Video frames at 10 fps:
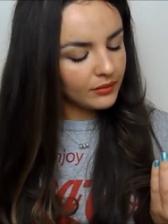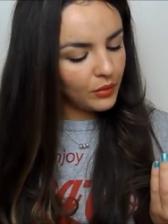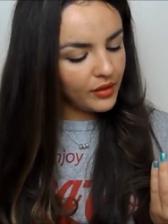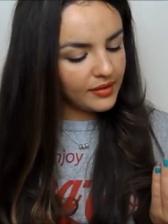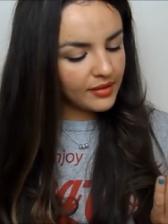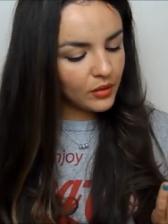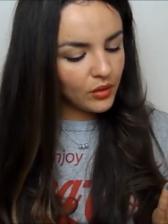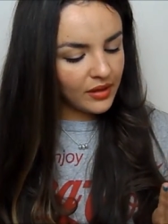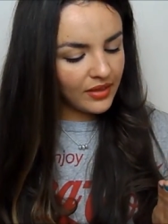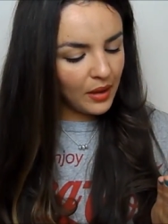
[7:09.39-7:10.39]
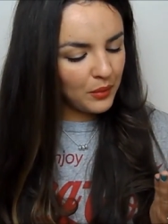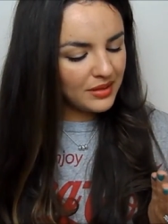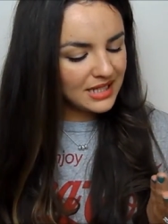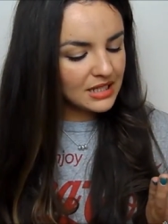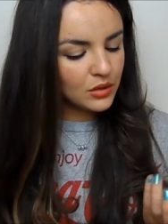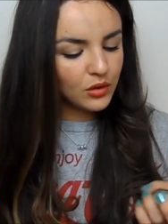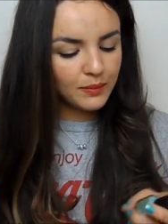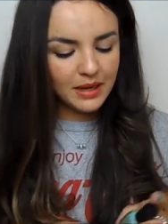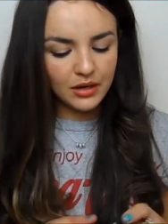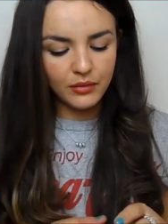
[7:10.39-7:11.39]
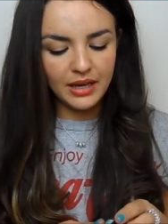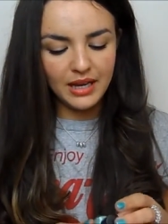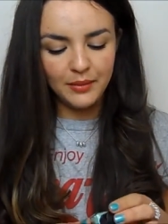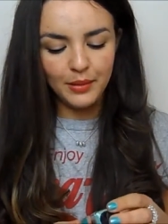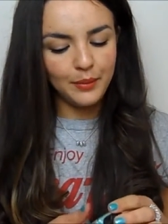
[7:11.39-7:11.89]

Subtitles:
what is this called? I want to say it's called Mint Green,